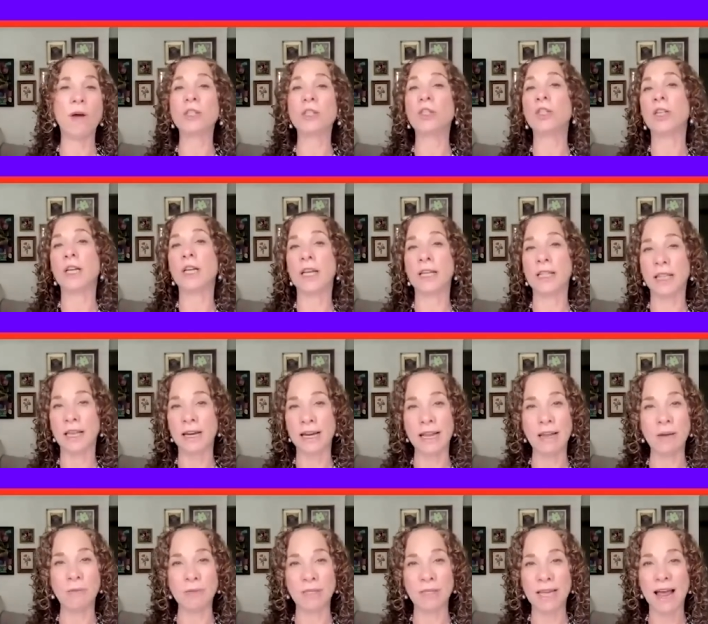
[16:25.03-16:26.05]
questioning
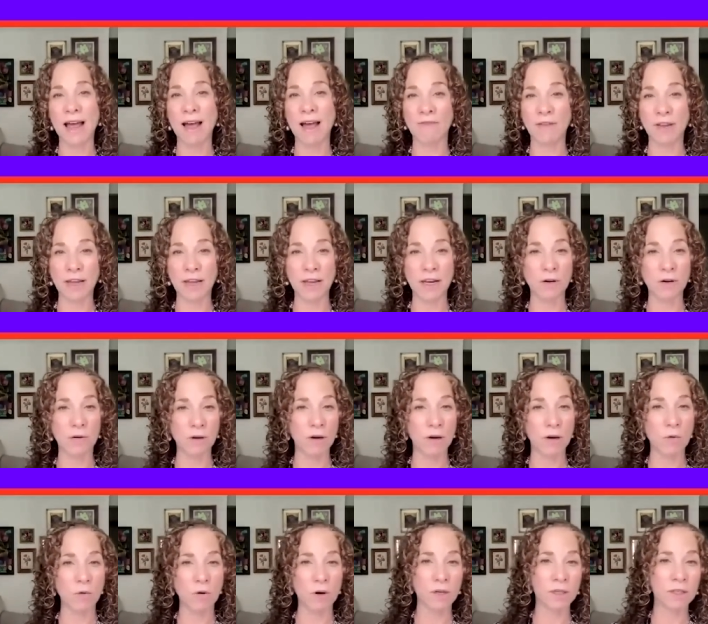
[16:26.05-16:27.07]
that he was having, you know,
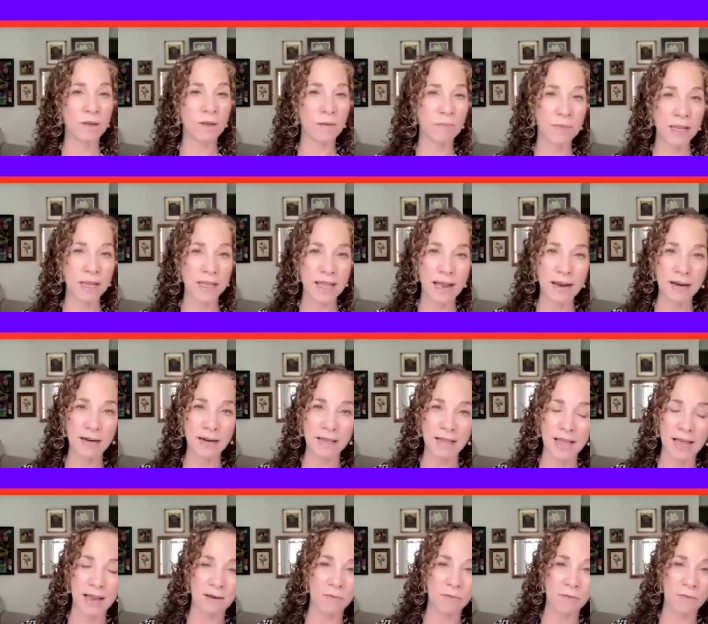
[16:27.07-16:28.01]
or or something that